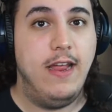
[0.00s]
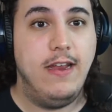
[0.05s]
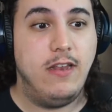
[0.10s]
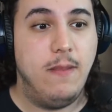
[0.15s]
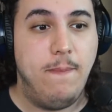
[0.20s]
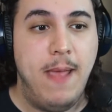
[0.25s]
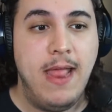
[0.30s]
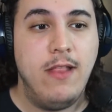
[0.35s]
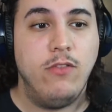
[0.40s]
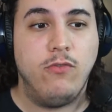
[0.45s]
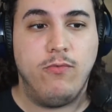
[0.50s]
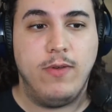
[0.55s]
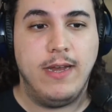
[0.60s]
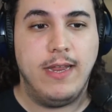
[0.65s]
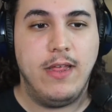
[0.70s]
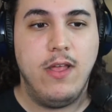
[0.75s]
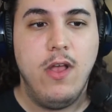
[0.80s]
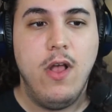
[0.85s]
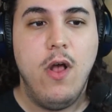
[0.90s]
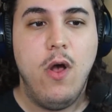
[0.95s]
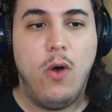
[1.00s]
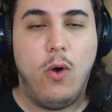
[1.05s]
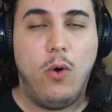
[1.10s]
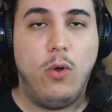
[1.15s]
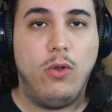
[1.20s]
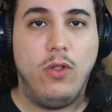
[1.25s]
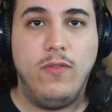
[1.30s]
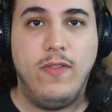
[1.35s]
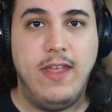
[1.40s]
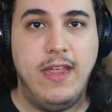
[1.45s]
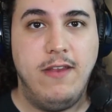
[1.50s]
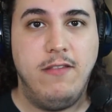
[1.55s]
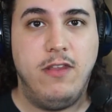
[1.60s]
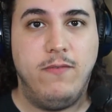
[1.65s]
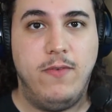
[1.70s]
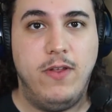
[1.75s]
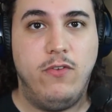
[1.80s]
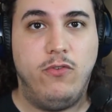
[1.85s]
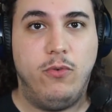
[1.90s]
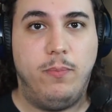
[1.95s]
It depends really all on the
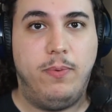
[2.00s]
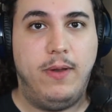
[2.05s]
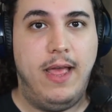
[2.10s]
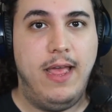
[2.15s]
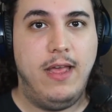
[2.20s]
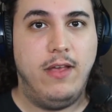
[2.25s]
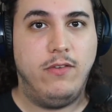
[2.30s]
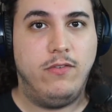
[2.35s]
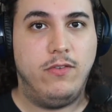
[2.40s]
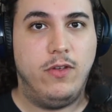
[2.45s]
individual player.